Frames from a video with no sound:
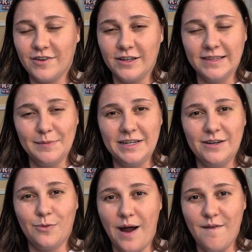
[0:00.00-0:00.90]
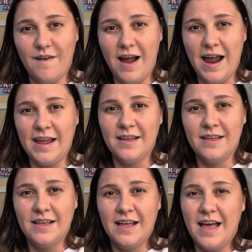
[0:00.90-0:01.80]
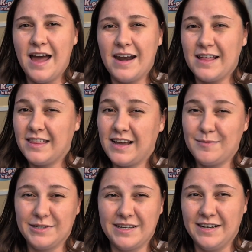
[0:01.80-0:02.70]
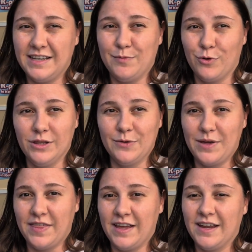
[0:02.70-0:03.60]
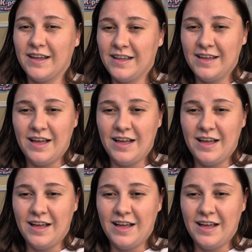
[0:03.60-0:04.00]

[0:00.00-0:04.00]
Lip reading: for unlimited Wi-Fi, and I think I'm just gonna keep rolling with it.